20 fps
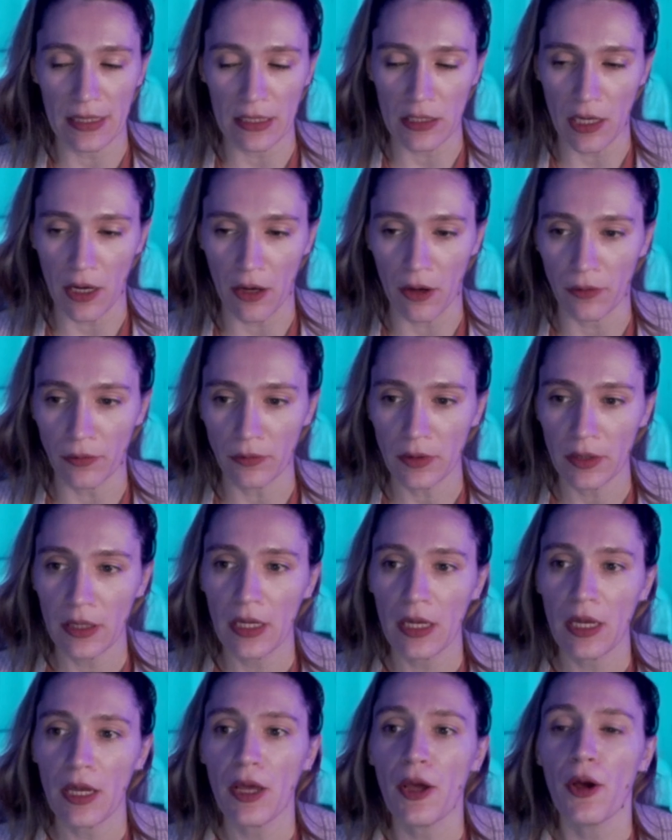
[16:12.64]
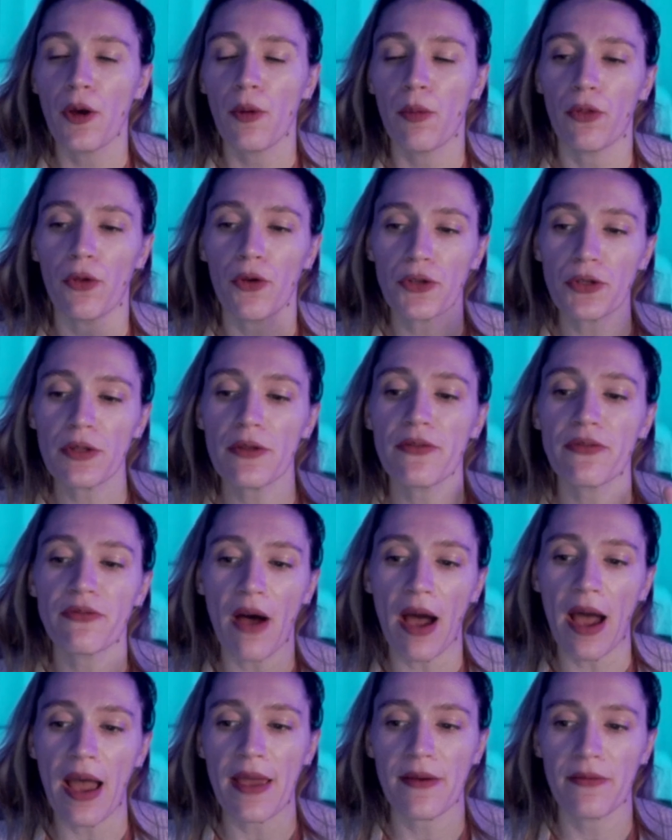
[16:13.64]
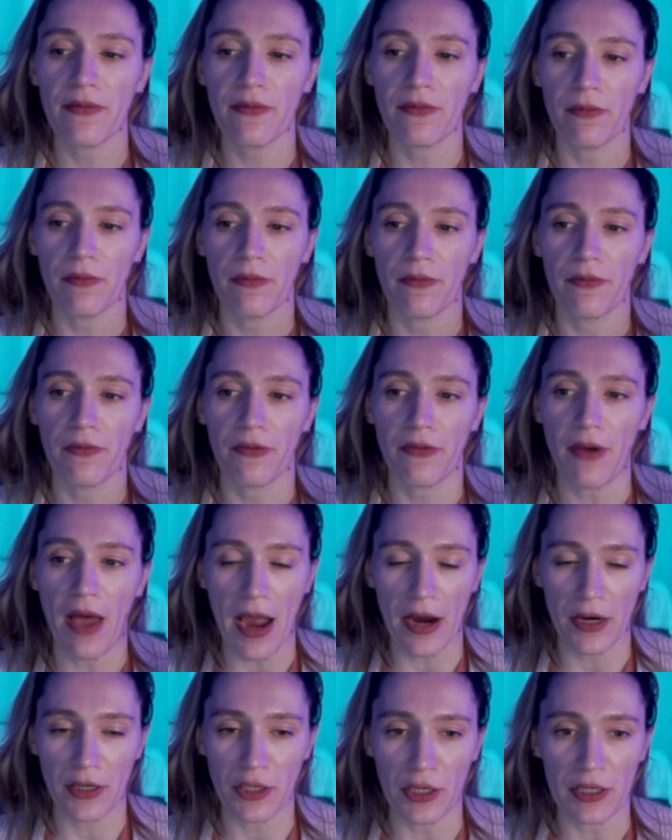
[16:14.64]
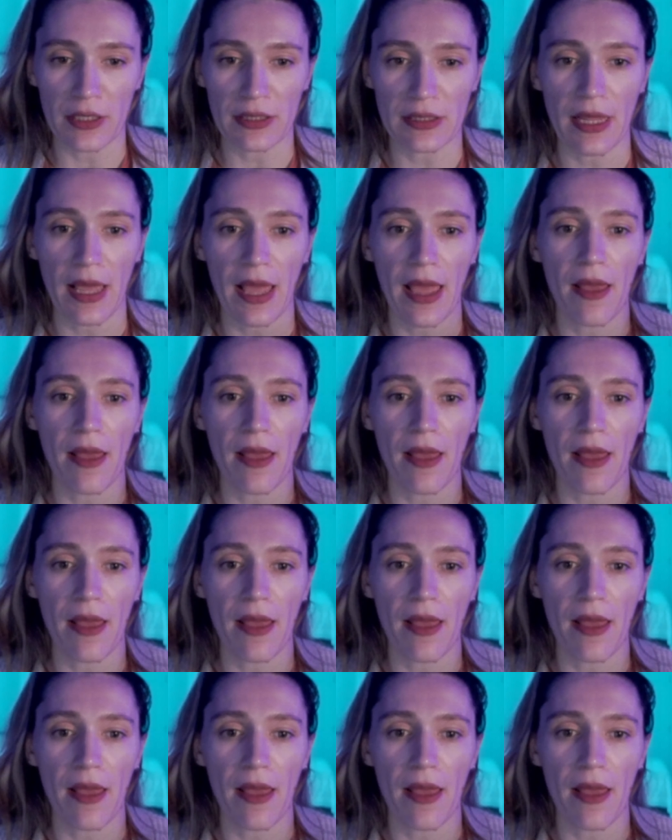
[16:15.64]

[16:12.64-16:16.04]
the tone. But those are the five factors.